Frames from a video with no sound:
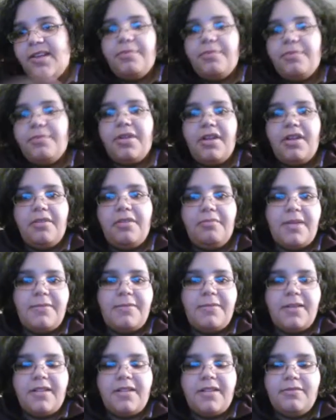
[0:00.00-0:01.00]
but
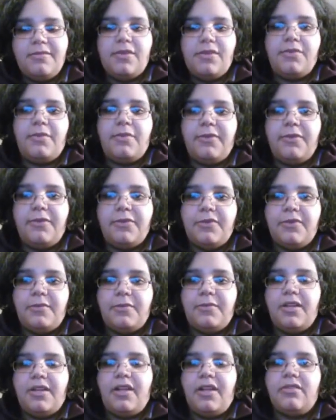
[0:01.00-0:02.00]
maybe I'll want to review
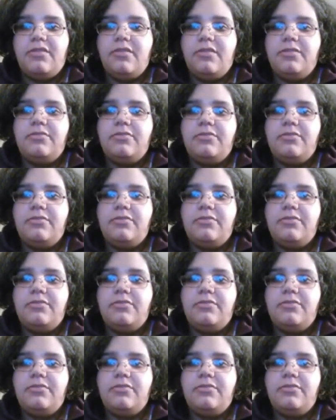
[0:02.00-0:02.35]
something else.